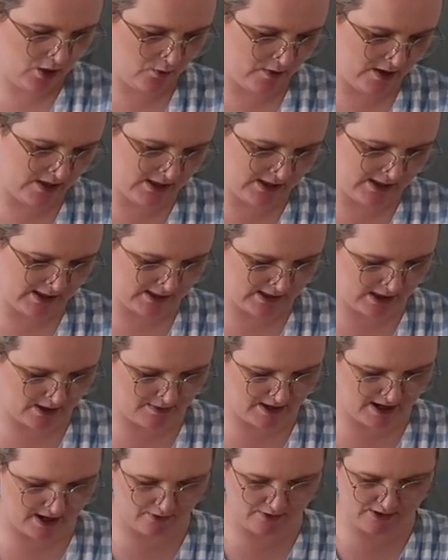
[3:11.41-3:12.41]
When does this
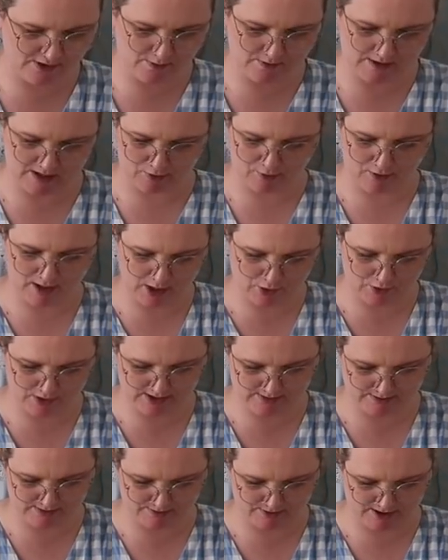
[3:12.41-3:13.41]
come out? This would be a great
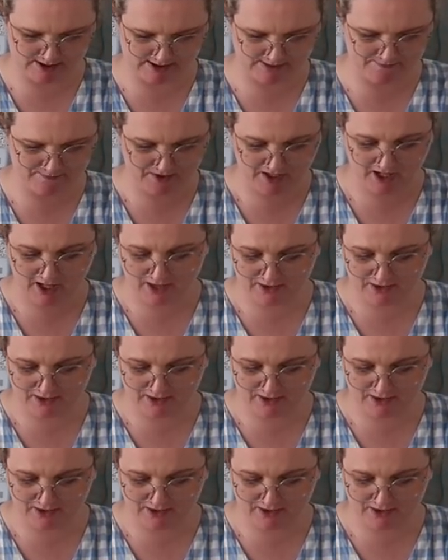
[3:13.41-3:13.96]
Christmas present.